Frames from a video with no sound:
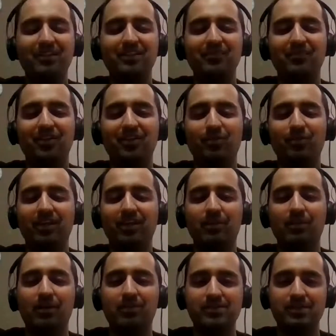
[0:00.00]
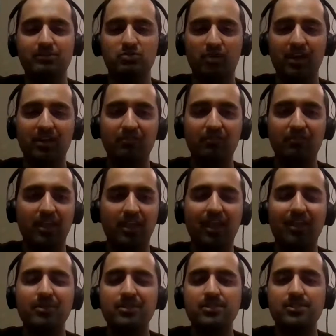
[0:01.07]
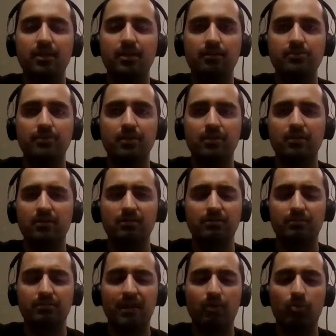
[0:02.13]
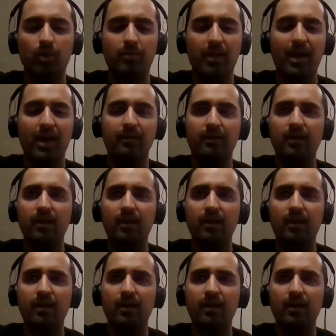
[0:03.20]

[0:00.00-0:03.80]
the VR when it came out because I was writing for that gaming site. I was writing that way back.